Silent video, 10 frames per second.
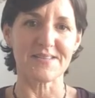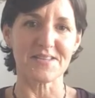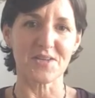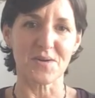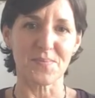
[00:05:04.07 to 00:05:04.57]

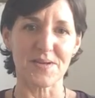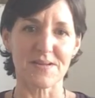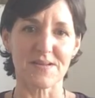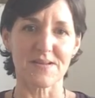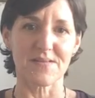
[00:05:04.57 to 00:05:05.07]
ended up
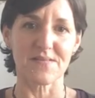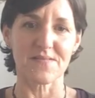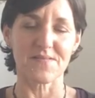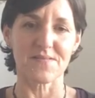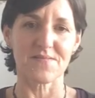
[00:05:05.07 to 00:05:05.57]

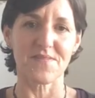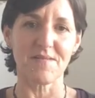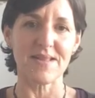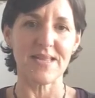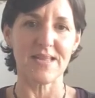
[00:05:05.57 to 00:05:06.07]

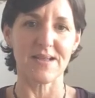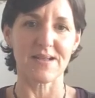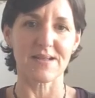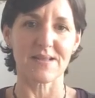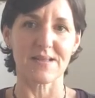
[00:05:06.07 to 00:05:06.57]
very
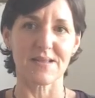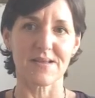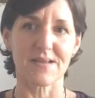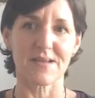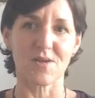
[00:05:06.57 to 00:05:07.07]

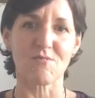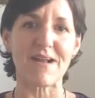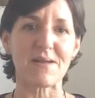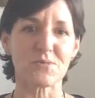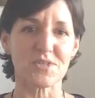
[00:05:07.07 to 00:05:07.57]

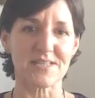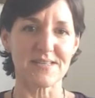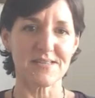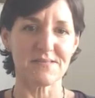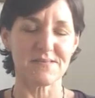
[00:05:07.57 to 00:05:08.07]

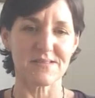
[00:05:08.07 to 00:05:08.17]
grounded,